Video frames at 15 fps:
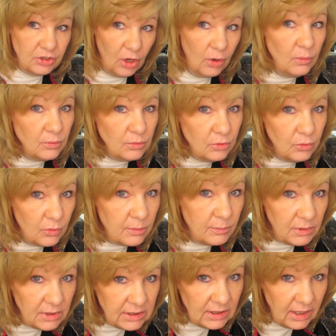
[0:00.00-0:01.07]
don't
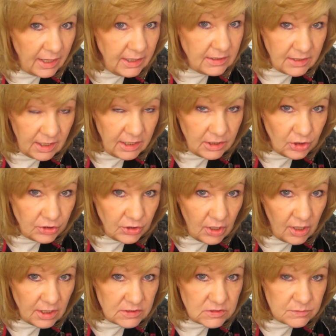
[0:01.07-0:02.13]
normally like tater
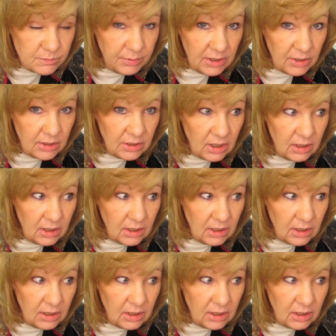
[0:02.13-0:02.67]
tots, but